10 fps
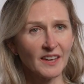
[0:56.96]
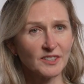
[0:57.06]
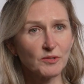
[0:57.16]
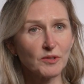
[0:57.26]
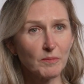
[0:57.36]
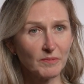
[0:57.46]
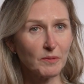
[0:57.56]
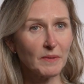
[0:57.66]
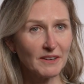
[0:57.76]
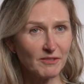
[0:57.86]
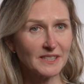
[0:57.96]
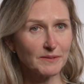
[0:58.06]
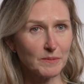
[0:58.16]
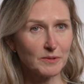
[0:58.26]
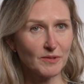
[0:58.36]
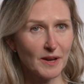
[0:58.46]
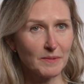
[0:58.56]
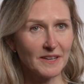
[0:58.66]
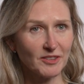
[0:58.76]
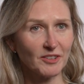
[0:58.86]
So the main reason we prescribe
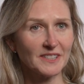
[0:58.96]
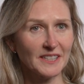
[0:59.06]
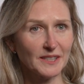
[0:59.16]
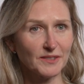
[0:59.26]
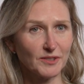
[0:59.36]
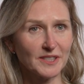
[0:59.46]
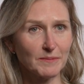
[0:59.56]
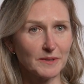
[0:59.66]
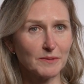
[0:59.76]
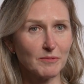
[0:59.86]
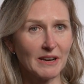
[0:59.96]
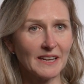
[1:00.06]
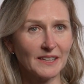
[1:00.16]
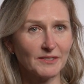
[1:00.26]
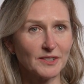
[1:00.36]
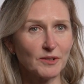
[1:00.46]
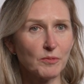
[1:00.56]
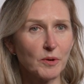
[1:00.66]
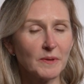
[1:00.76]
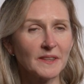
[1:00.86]
HRT is for symptom relief. So
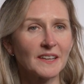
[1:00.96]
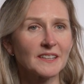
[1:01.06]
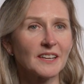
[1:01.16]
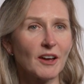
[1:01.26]
women that